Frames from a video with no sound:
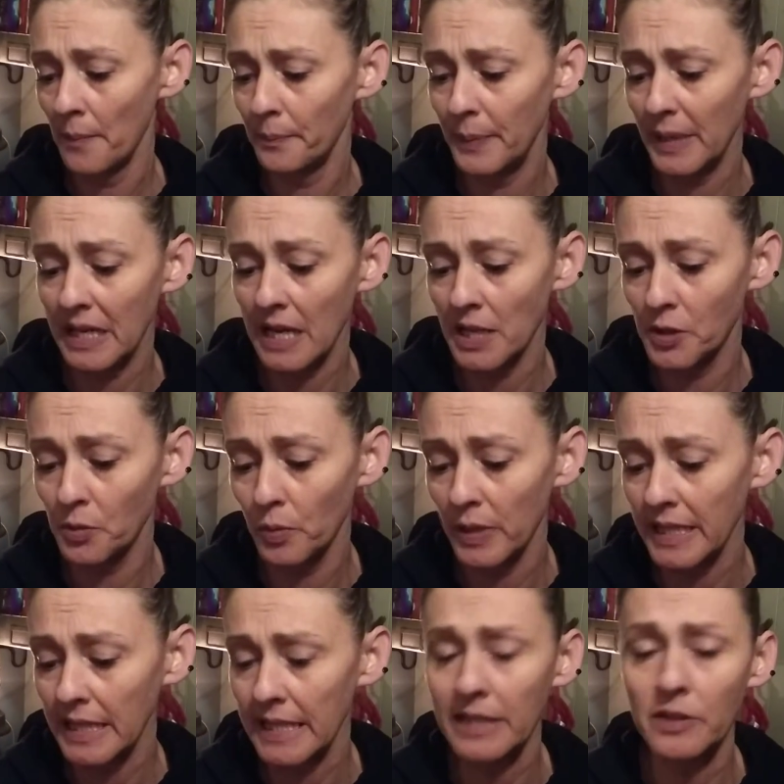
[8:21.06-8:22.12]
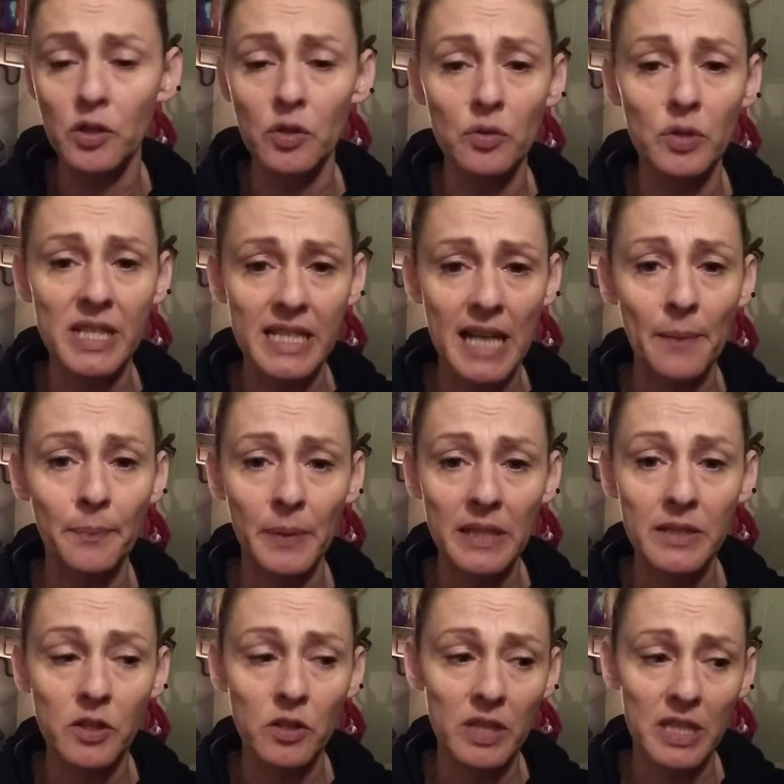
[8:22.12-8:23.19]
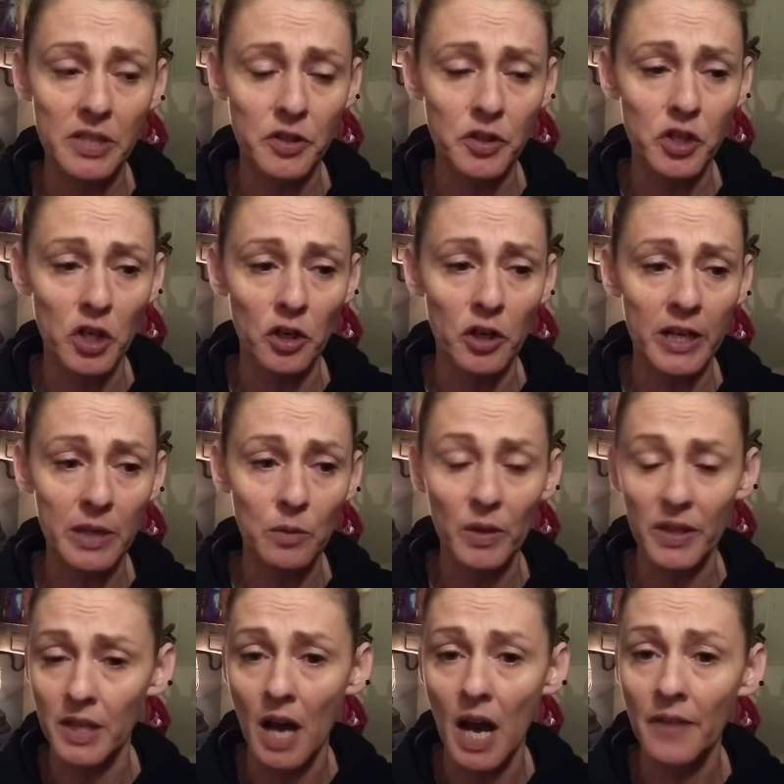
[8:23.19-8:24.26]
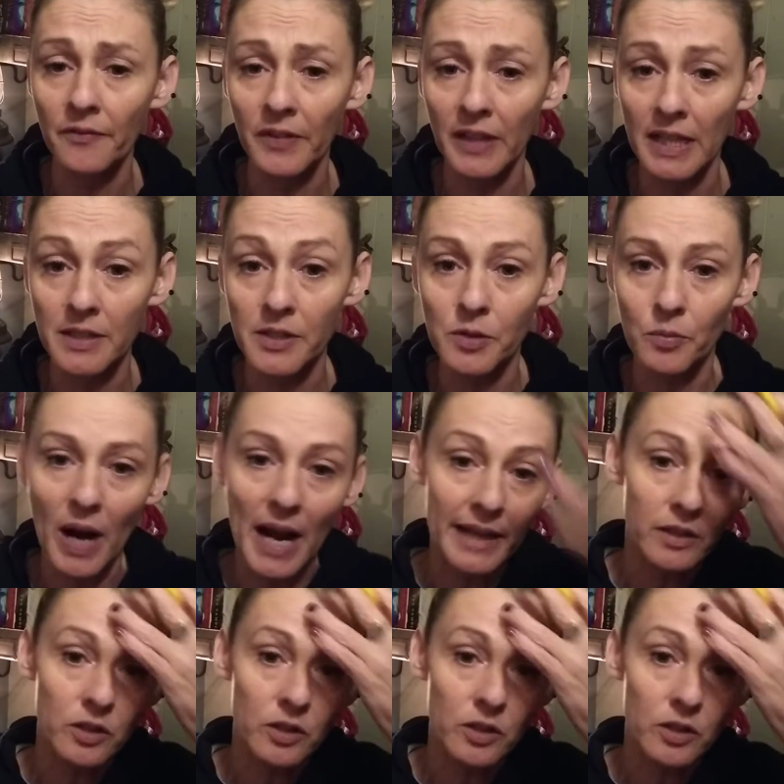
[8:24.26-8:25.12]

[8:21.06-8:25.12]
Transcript: Because we need to step into this journey with confidence, right?